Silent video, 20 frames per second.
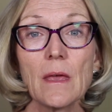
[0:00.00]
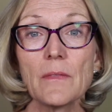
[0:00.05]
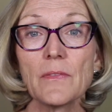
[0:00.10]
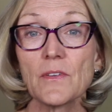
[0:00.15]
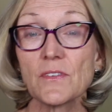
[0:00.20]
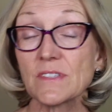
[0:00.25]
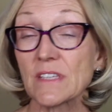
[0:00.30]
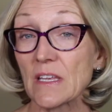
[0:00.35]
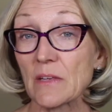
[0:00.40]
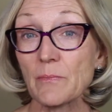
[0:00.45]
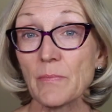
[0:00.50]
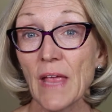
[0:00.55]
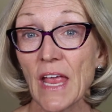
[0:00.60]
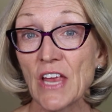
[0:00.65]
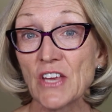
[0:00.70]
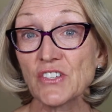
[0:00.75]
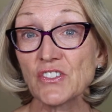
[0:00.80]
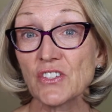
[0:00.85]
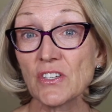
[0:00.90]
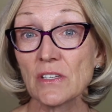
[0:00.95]
There's
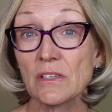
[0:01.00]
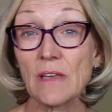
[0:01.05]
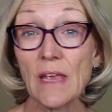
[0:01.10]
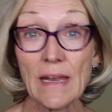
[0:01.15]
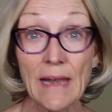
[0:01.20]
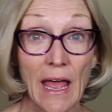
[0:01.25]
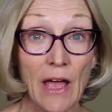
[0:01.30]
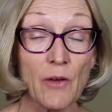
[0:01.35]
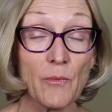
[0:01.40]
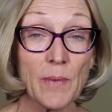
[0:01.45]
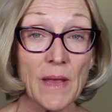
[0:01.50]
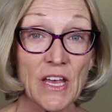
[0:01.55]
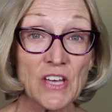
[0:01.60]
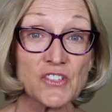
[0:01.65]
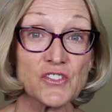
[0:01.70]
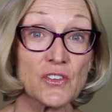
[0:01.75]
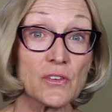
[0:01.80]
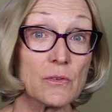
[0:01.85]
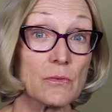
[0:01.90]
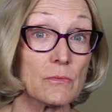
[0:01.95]
inpatient and
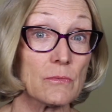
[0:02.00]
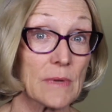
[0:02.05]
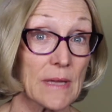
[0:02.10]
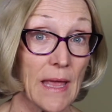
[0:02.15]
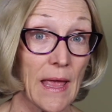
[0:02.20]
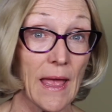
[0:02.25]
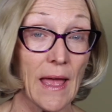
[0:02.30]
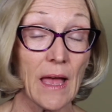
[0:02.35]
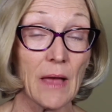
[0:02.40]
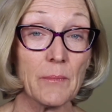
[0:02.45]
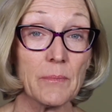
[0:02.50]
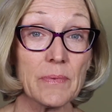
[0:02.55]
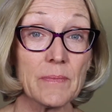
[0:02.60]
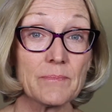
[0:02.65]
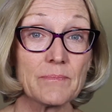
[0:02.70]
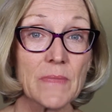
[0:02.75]
outpatient rehab,